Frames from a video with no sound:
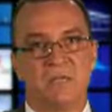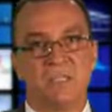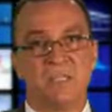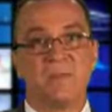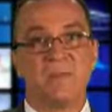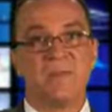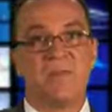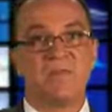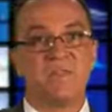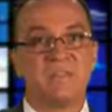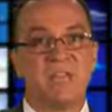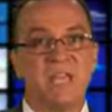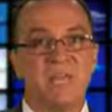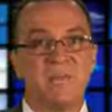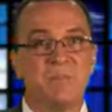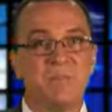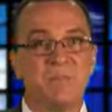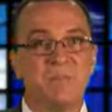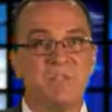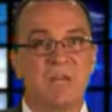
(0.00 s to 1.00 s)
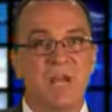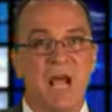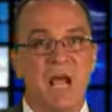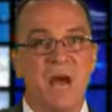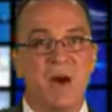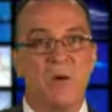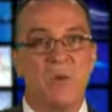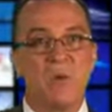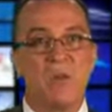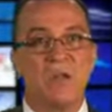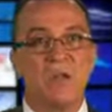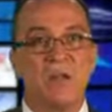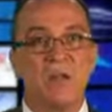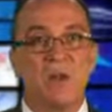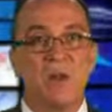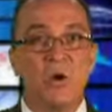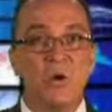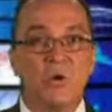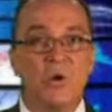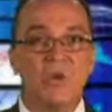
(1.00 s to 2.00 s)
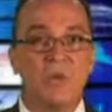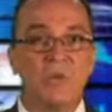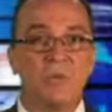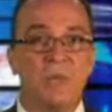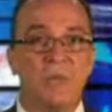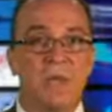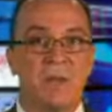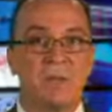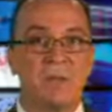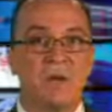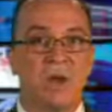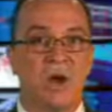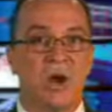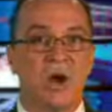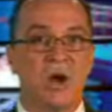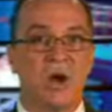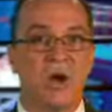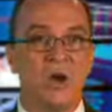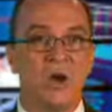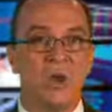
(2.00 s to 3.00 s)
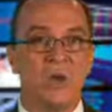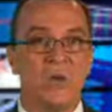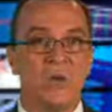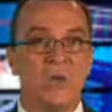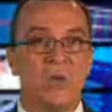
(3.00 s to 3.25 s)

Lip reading: Some examples on how we could lower the payment are,